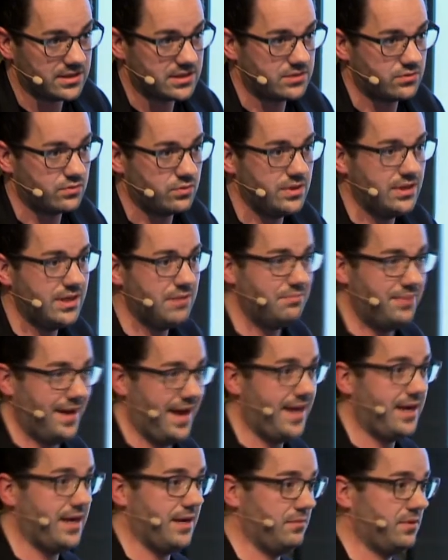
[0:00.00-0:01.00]
is really
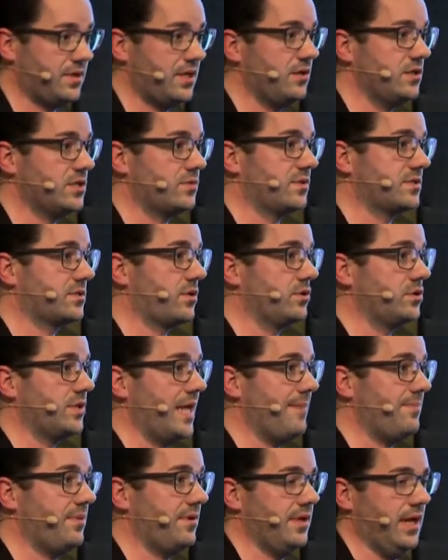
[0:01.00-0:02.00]
bad, and I'm curious what's going to
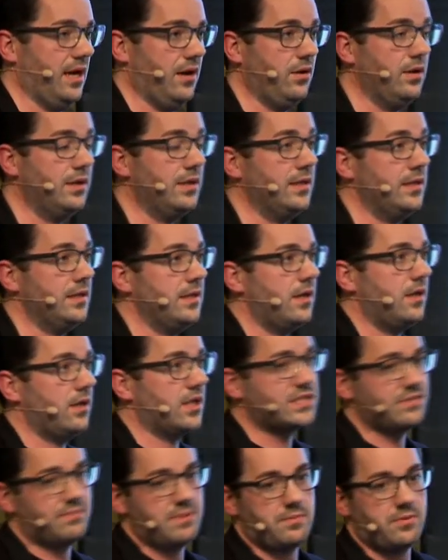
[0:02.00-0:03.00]
happen now.
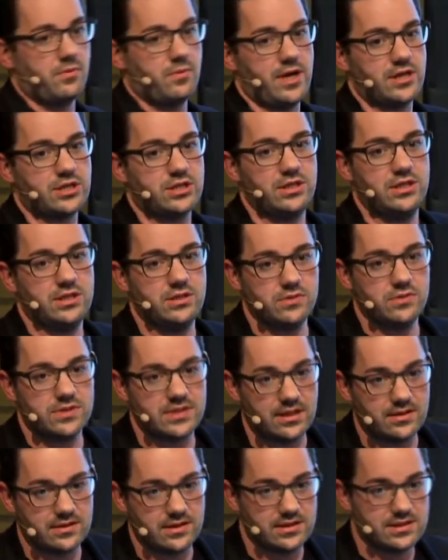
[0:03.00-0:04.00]
Lots of people were actually
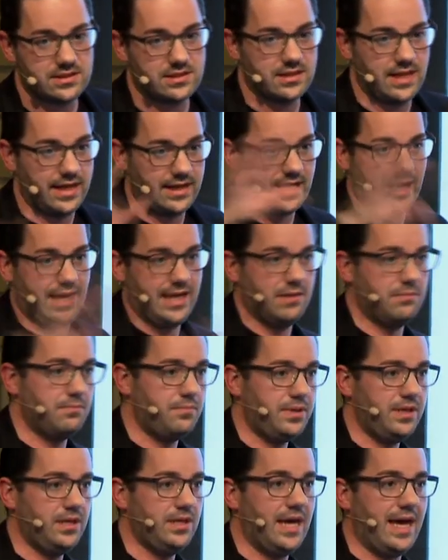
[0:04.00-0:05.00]
using this like
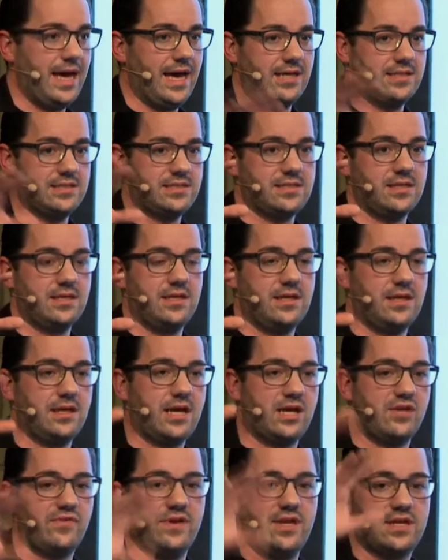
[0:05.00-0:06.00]
AMP as
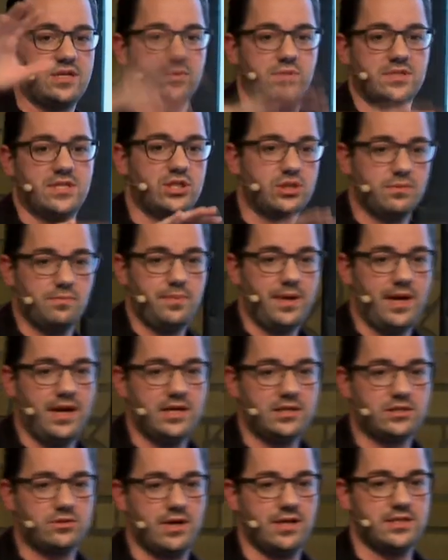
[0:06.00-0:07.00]
kind of an acquisition
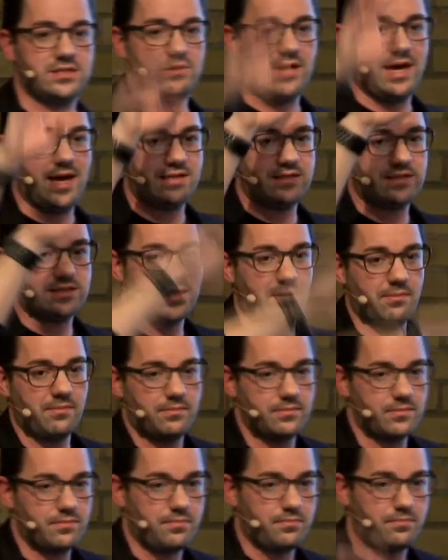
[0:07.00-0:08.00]
page, right? So you had
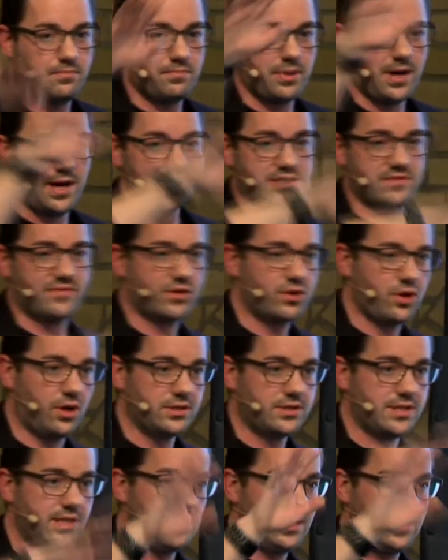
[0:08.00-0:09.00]
some parts of the
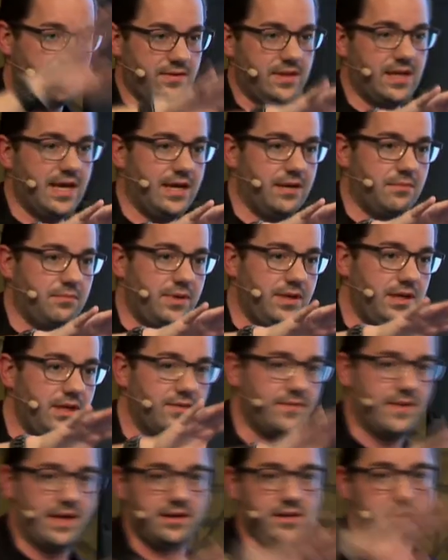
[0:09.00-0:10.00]
content in the AMP,
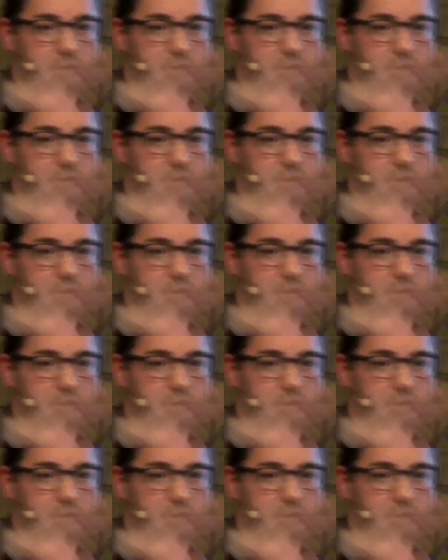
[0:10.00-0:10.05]
and then